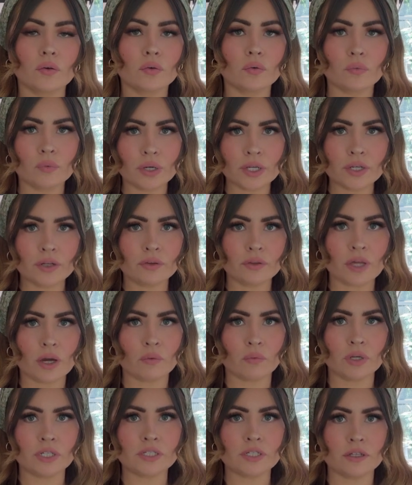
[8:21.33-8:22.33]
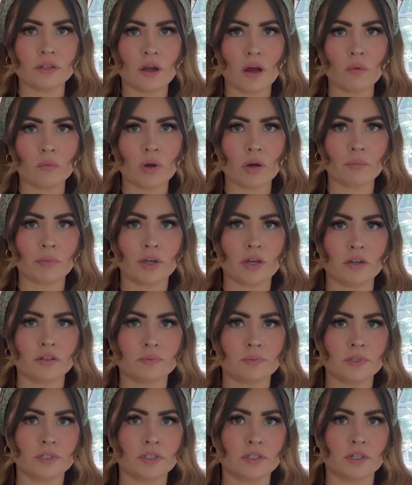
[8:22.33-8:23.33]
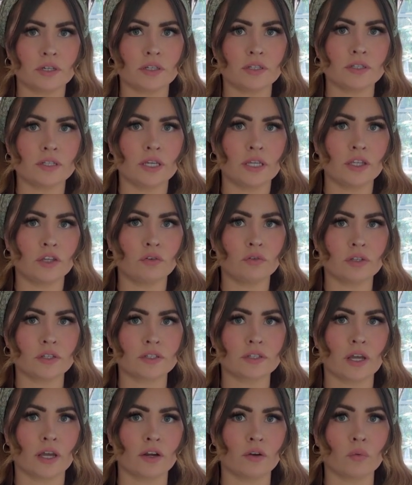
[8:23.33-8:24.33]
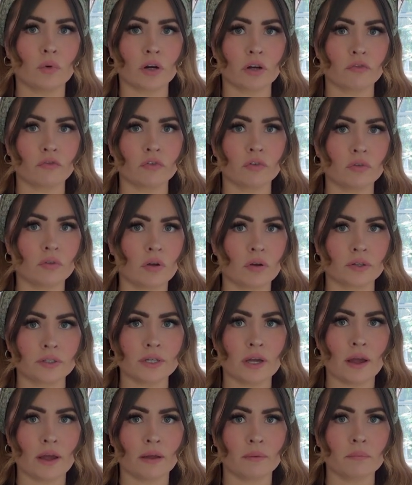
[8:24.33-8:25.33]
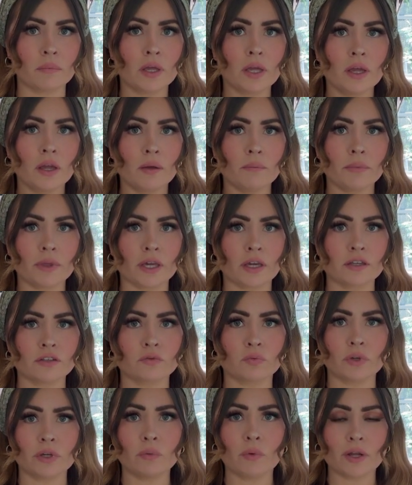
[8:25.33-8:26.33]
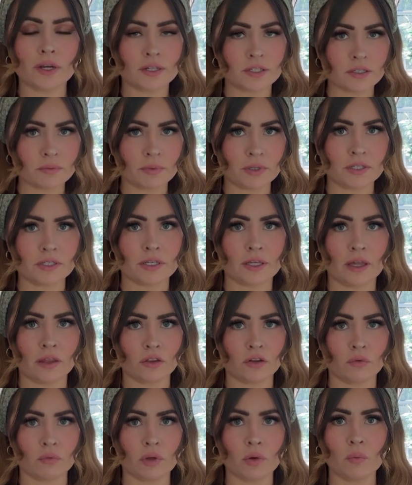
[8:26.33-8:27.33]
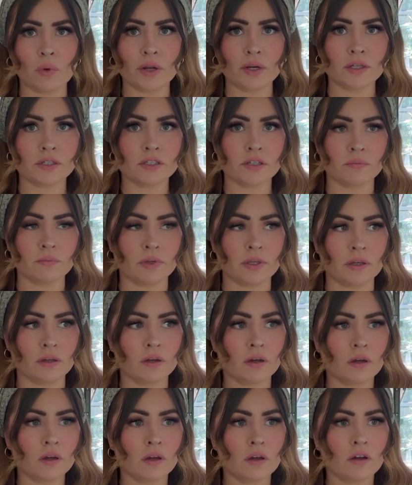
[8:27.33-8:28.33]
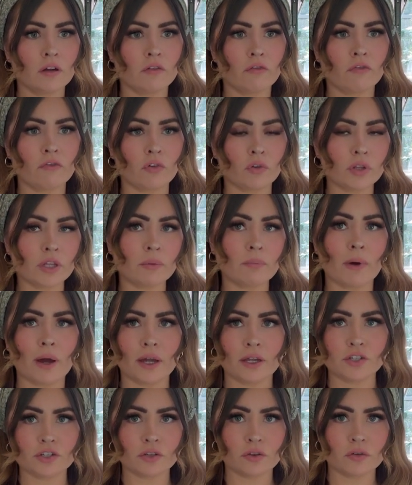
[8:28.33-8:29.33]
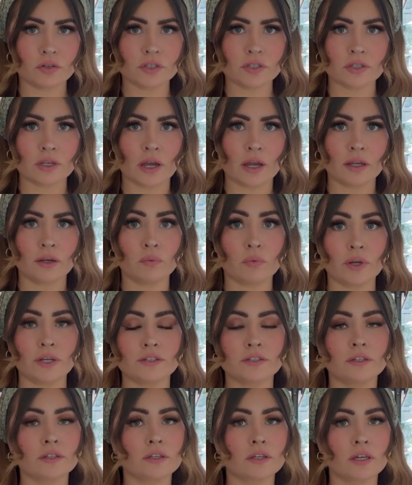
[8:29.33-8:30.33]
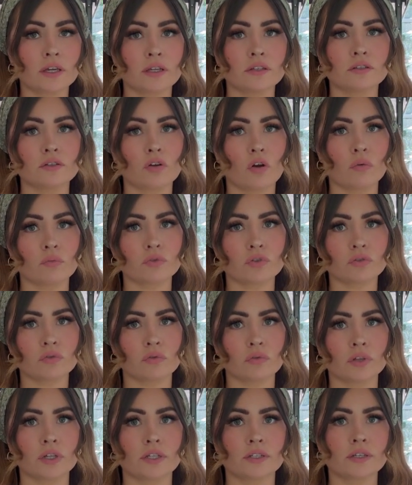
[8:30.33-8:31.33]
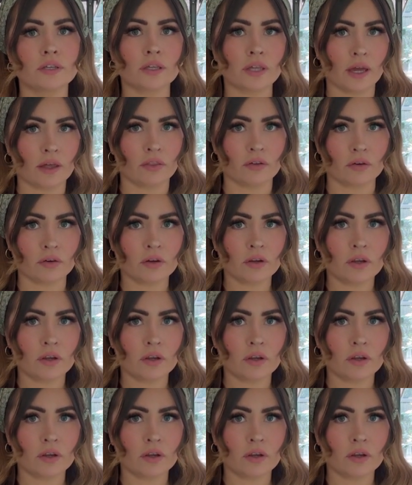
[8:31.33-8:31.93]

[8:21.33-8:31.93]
We knew that we did not want my husband to continue this kind of work for a long time because we wanted to be together. We wanted to be fully by each other's side, raising the kids and homeschooling together,